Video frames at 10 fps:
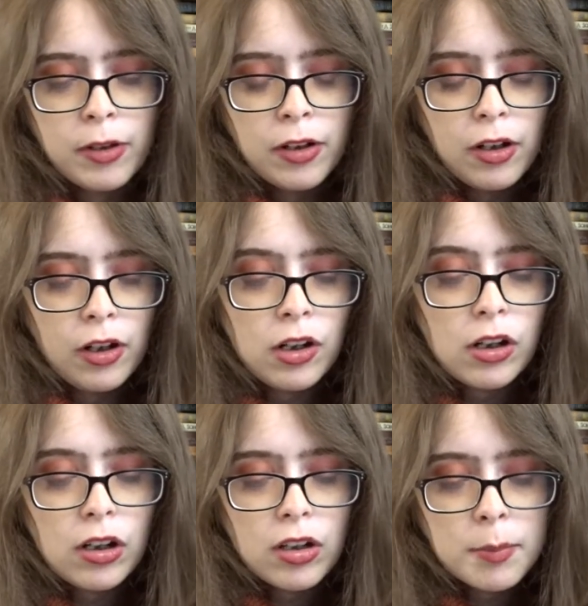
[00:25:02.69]

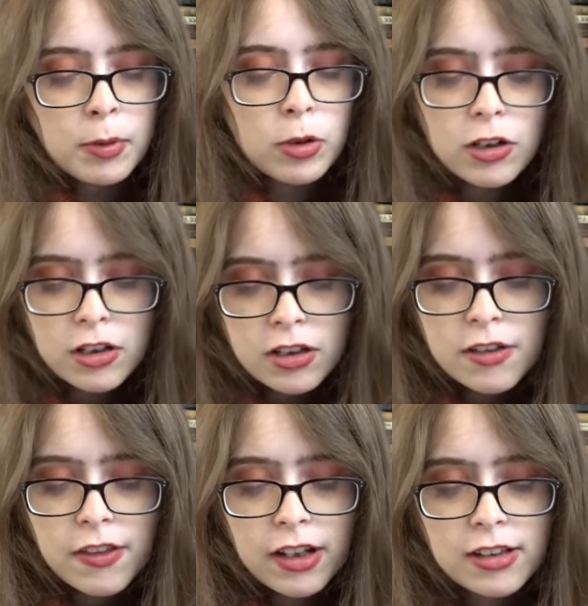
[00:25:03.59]
"All aboard!" the
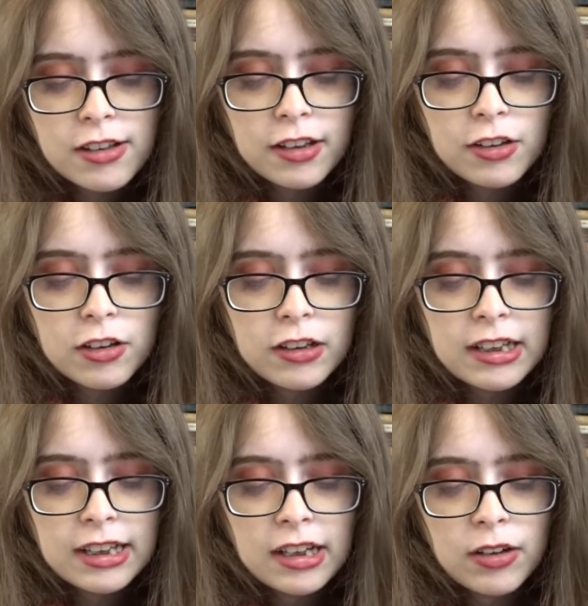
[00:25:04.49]
conductor cried
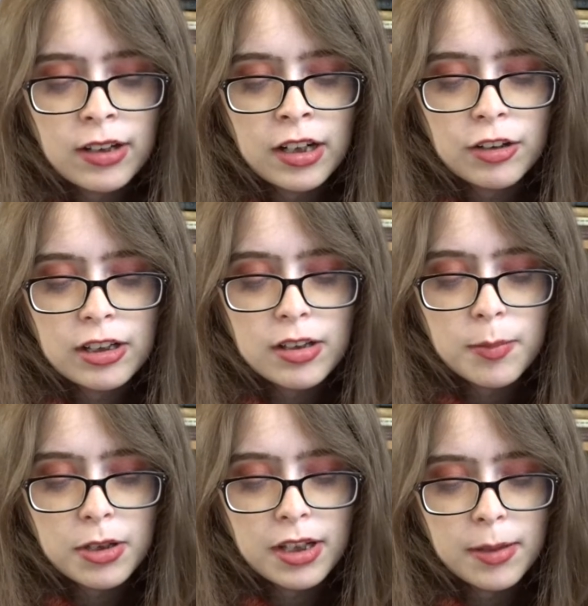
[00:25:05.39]
out, and I ran up to
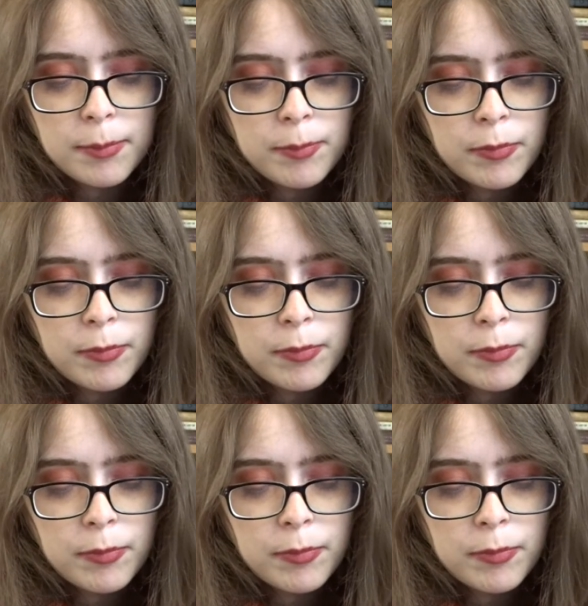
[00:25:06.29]
him.